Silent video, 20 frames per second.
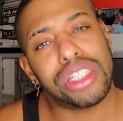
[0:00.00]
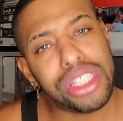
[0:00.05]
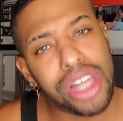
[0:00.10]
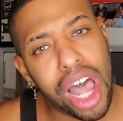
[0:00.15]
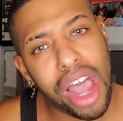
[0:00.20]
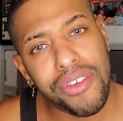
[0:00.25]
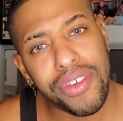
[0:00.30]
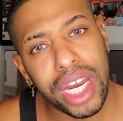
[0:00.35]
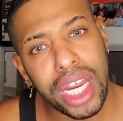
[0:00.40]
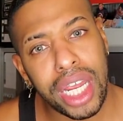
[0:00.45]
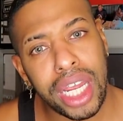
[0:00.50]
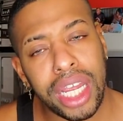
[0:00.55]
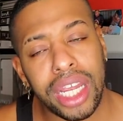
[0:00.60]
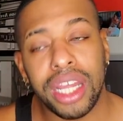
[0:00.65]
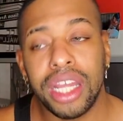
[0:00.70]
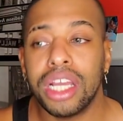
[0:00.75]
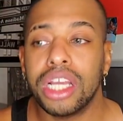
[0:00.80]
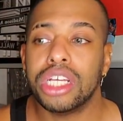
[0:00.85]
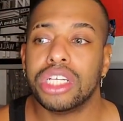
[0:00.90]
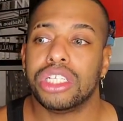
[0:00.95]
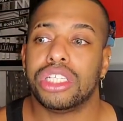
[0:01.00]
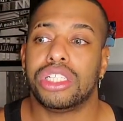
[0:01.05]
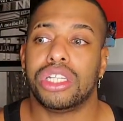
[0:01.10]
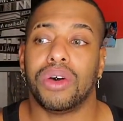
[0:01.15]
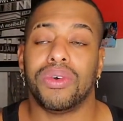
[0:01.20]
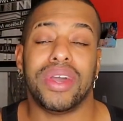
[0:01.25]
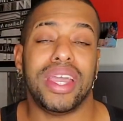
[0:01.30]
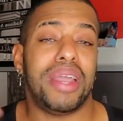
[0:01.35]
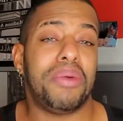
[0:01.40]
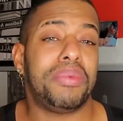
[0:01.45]
Sorry.
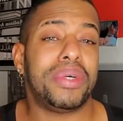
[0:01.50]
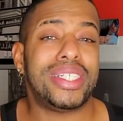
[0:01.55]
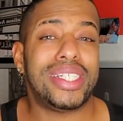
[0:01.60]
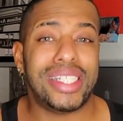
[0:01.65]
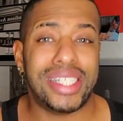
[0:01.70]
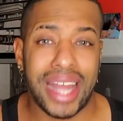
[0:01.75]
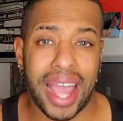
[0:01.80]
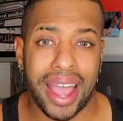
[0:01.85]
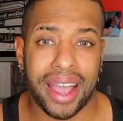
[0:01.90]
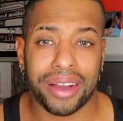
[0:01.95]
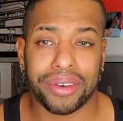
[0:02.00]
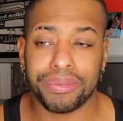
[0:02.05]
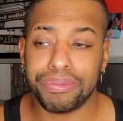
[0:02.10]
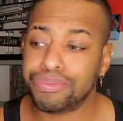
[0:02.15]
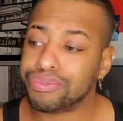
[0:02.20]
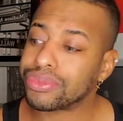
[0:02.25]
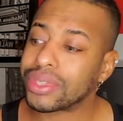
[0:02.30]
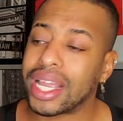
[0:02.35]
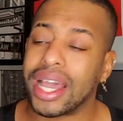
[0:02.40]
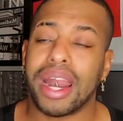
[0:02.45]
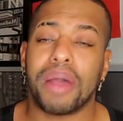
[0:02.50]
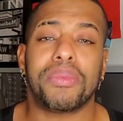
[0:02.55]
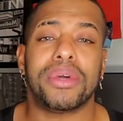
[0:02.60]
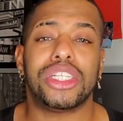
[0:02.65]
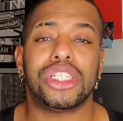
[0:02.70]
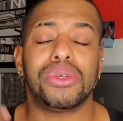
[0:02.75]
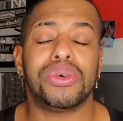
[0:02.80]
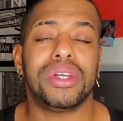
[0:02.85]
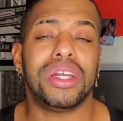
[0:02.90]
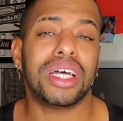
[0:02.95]
So it was down. And I
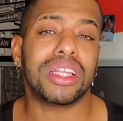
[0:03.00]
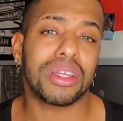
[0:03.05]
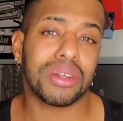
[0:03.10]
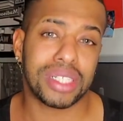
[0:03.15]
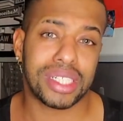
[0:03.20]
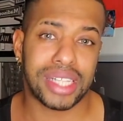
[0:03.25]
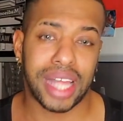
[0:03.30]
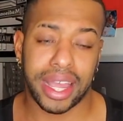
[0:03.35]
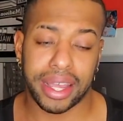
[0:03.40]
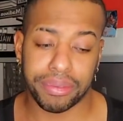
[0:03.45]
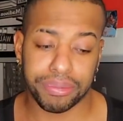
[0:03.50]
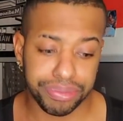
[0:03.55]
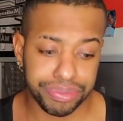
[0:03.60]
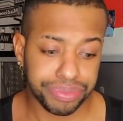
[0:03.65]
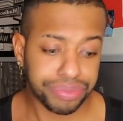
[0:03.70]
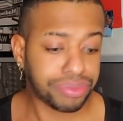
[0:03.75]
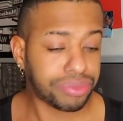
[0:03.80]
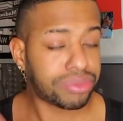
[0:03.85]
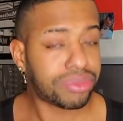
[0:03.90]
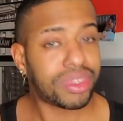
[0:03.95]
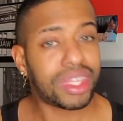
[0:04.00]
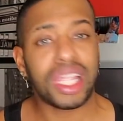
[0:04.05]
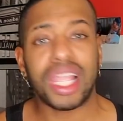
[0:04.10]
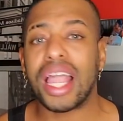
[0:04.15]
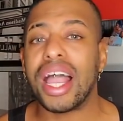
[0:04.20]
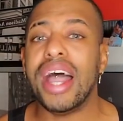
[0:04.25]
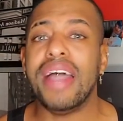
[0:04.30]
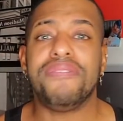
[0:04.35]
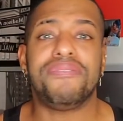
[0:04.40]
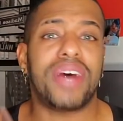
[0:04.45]
went to another site
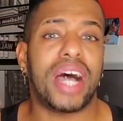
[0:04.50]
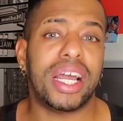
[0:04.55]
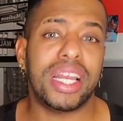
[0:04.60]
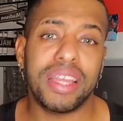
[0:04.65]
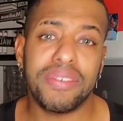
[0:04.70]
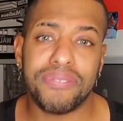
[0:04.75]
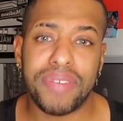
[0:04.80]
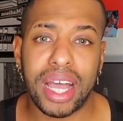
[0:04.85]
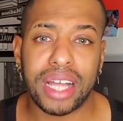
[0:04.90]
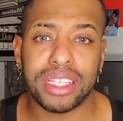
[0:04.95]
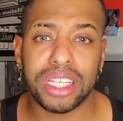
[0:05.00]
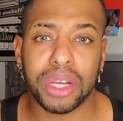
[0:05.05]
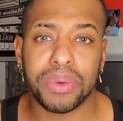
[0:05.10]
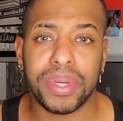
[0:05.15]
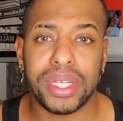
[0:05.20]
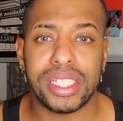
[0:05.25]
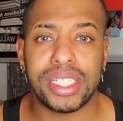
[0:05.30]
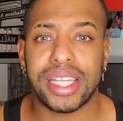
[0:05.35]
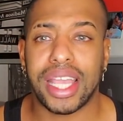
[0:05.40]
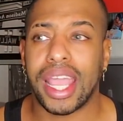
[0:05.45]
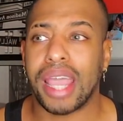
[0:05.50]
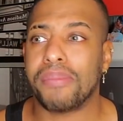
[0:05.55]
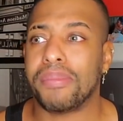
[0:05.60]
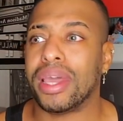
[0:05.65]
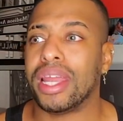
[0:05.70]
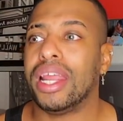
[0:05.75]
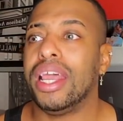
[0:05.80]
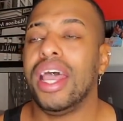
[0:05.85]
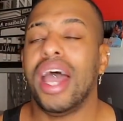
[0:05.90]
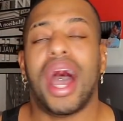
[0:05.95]
I finally found The Queen's
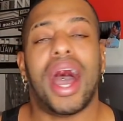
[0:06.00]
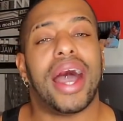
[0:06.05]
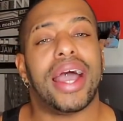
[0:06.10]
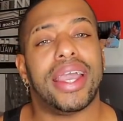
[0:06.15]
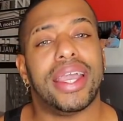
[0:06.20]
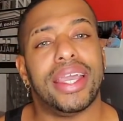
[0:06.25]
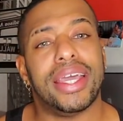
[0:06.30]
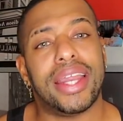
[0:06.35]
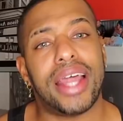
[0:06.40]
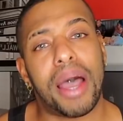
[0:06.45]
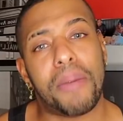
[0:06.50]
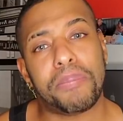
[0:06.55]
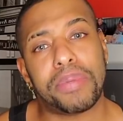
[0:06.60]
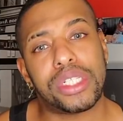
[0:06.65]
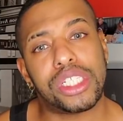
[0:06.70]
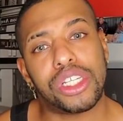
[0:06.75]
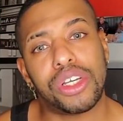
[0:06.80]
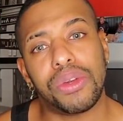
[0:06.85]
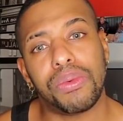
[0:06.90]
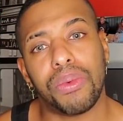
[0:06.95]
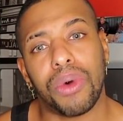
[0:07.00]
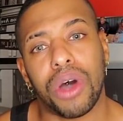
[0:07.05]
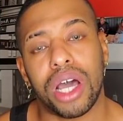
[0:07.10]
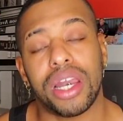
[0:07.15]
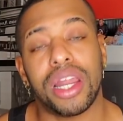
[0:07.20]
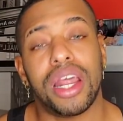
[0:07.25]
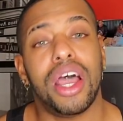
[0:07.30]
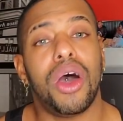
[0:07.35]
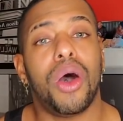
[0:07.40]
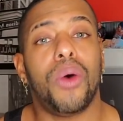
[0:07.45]
Gambit. I hit episode
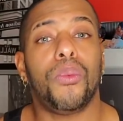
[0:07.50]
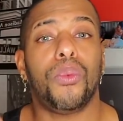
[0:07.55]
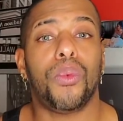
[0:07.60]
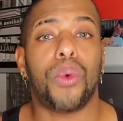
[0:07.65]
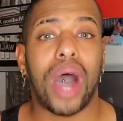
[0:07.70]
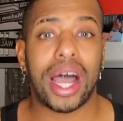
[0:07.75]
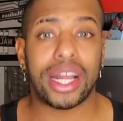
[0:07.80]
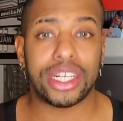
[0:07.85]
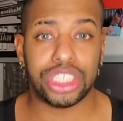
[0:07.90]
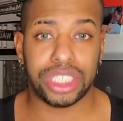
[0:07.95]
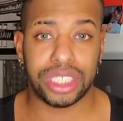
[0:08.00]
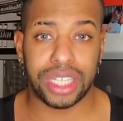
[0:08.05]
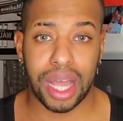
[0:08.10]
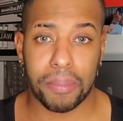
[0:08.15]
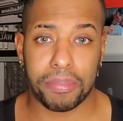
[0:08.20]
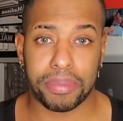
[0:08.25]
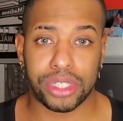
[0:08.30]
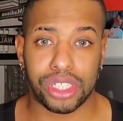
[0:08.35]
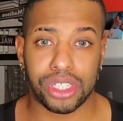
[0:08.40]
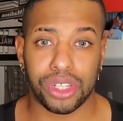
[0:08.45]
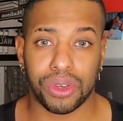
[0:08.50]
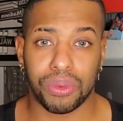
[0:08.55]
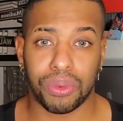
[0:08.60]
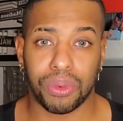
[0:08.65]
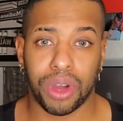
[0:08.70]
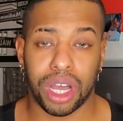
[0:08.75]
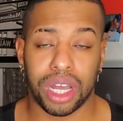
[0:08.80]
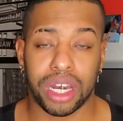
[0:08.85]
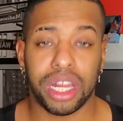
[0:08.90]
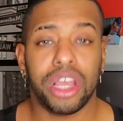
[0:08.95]
one, watched episode
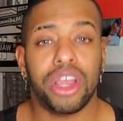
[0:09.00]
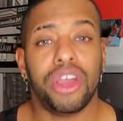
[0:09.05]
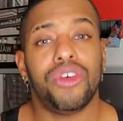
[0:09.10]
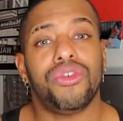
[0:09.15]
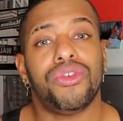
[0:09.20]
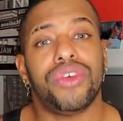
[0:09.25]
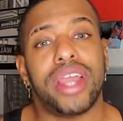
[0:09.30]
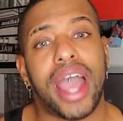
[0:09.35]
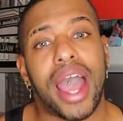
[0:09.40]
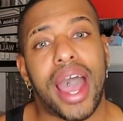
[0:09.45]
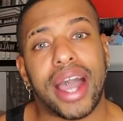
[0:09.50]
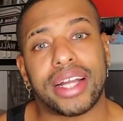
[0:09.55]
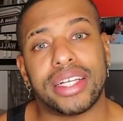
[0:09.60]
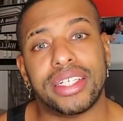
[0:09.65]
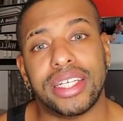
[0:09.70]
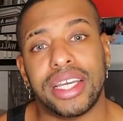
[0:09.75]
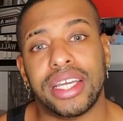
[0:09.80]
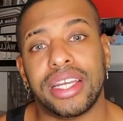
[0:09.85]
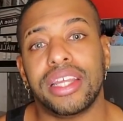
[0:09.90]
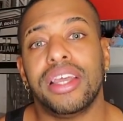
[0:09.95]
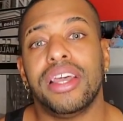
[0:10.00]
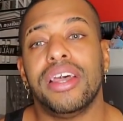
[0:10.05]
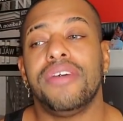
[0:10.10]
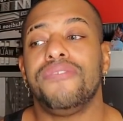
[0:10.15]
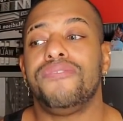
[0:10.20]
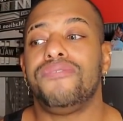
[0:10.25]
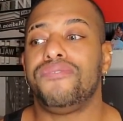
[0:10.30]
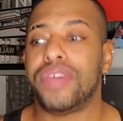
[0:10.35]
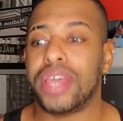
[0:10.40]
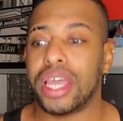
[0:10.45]
one, reacted,
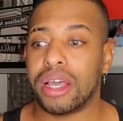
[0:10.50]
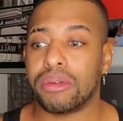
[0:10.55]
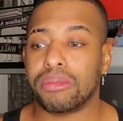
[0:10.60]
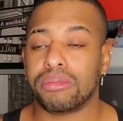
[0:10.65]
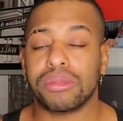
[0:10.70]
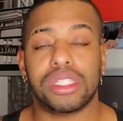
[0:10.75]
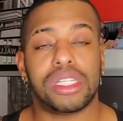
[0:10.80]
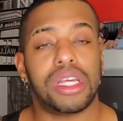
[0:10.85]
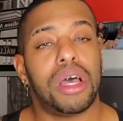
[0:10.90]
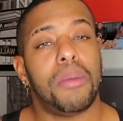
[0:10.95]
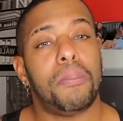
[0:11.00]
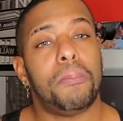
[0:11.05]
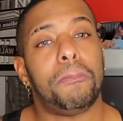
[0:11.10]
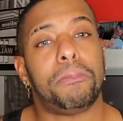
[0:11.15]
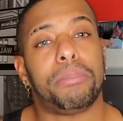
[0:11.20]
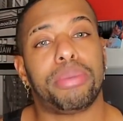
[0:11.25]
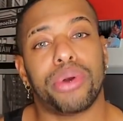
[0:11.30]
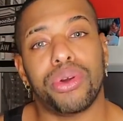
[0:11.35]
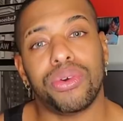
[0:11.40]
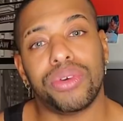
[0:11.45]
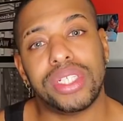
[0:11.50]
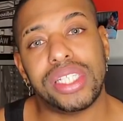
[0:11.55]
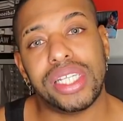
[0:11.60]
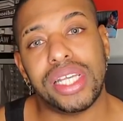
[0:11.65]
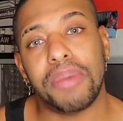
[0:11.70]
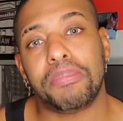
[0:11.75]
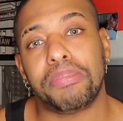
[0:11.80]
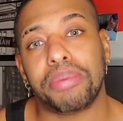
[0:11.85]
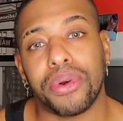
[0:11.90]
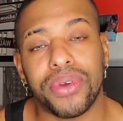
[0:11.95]
filmed, broke
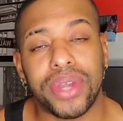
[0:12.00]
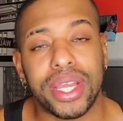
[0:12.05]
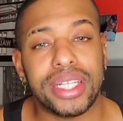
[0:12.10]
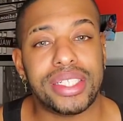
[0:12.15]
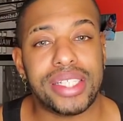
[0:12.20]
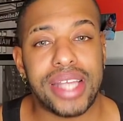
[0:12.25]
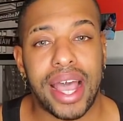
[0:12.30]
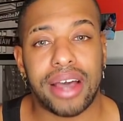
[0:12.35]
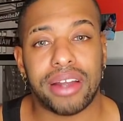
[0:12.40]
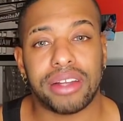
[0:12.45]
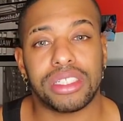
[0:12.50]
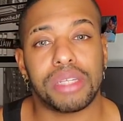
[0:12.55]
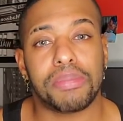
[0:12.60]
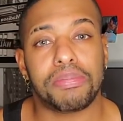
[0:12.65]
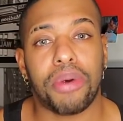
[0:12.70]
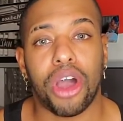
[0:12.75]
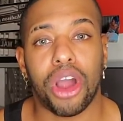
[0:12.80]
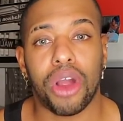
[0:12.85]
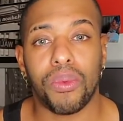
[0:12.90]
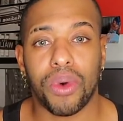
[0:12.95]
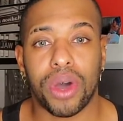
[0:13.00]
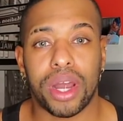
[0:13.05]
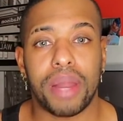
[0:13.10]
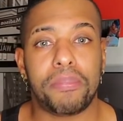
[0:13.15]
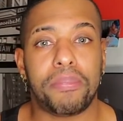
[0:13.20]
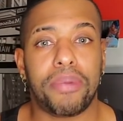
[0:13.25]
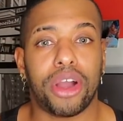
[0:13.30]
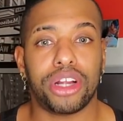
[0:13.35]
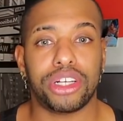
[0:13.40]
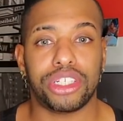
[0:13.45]
broke it down to part one
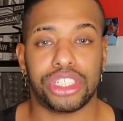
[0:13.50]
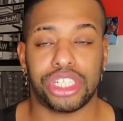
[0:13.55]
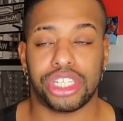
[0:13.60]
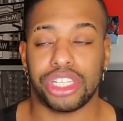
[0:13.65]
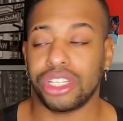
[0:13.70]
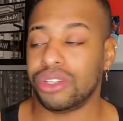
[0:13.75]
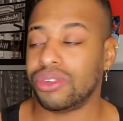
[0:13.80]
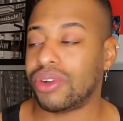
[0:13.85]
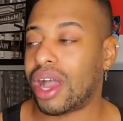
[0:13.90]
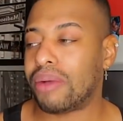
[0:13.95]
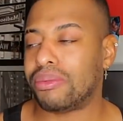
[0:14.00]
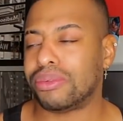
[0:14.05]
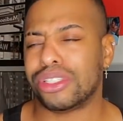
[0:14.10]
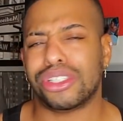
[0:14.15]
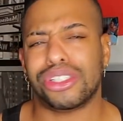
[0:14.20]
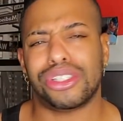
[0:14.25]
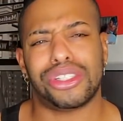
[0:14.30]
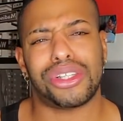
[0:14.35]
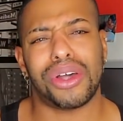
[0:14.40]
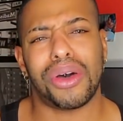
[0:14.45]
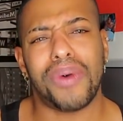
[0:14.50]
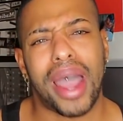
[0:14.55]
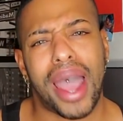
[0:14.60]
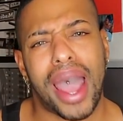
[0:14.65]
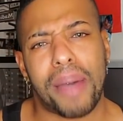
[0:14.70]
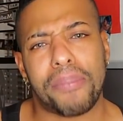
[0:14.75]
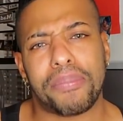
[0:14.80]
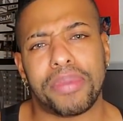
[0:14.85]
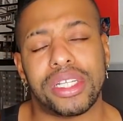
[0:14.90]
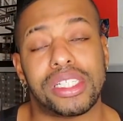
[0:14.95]
and part two. I was so
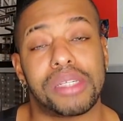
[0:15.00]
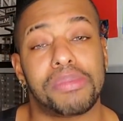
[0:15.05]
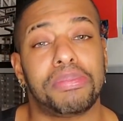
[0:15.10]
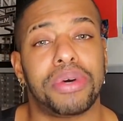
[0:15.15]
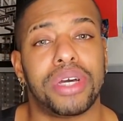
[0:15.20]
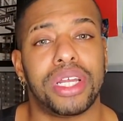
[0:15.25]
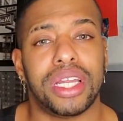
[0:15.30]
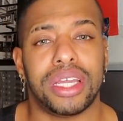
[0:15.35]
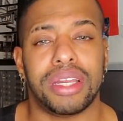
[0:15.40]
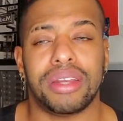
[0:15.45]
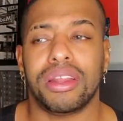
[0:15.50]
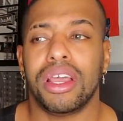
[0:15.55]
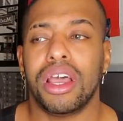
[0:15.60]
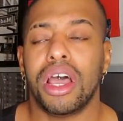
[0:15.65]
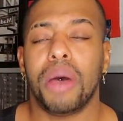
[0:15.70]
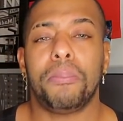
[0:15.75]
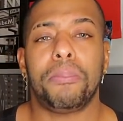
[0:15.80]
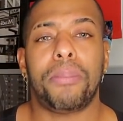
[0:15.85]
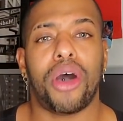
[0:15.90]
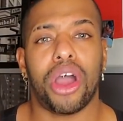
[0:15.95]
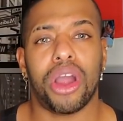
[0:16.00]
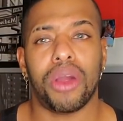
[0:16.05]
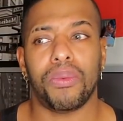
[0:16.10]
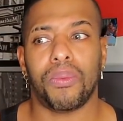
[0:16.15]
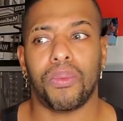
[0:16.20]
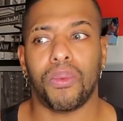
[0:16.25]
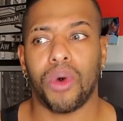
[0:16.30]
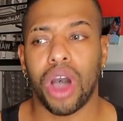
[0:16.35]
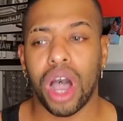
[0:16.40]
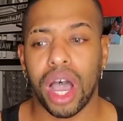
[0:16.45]
happy to put in part
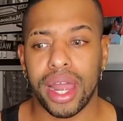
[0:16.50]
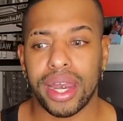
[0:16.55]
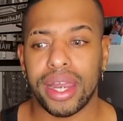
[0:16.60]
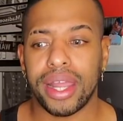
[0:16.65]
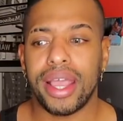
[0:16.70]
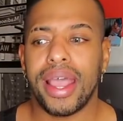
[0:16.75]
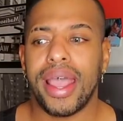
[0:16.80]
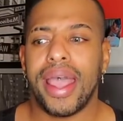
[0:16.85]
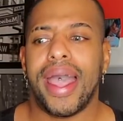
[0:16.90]
one.